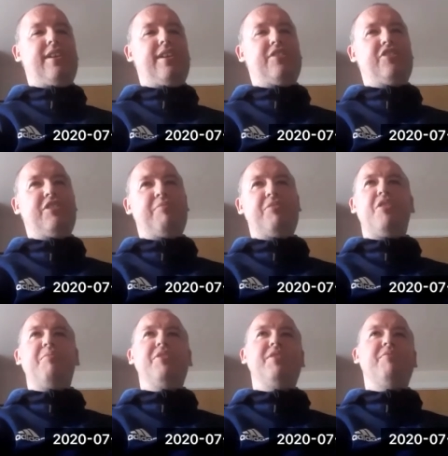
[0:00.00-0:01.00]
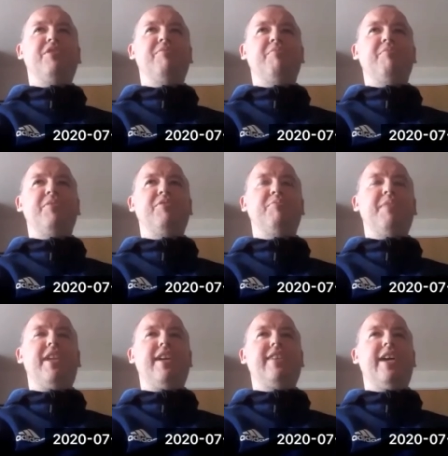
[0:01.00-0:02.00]
Jim Thompson was my
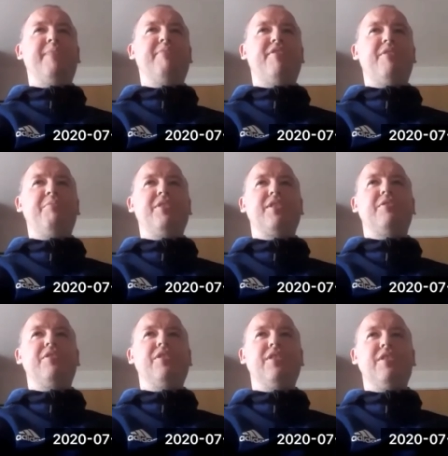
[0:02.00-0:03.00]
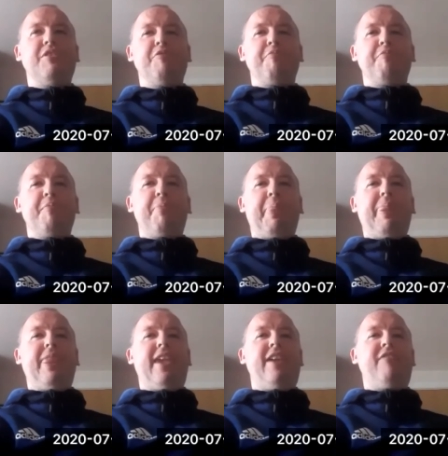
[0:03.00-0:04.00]
next high performance coach.
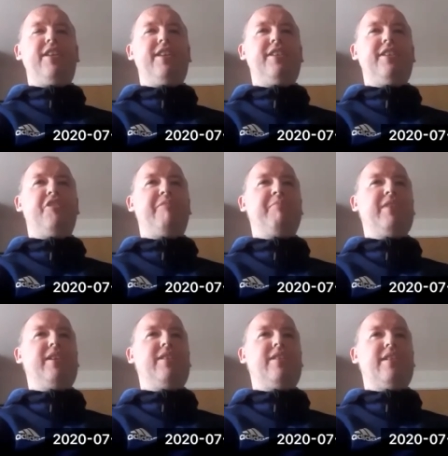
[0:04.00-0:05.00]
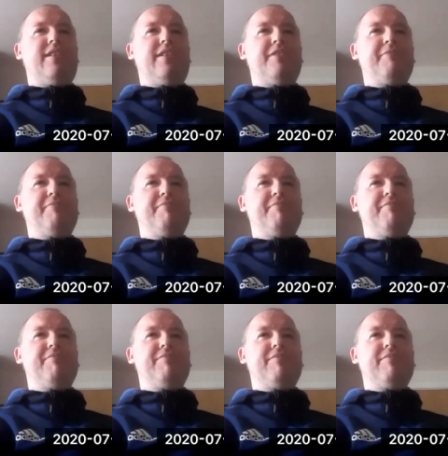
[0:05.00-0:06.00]
He really taught me the
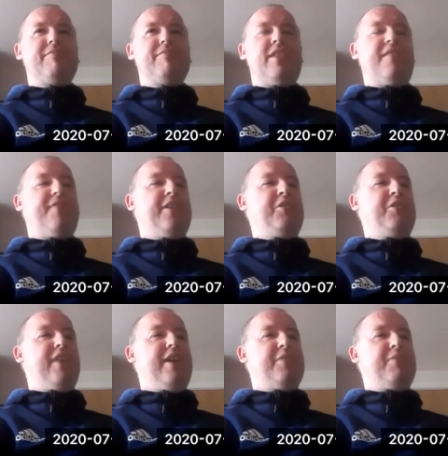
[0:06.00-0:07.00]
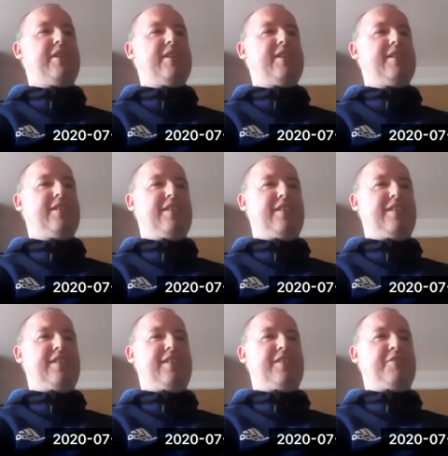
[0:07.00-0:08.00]
value of hard work.
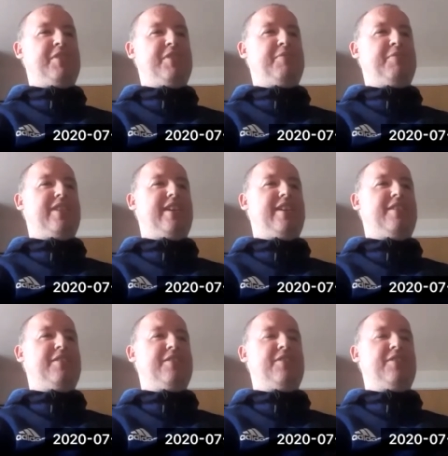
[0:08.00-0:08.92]
When you were there, you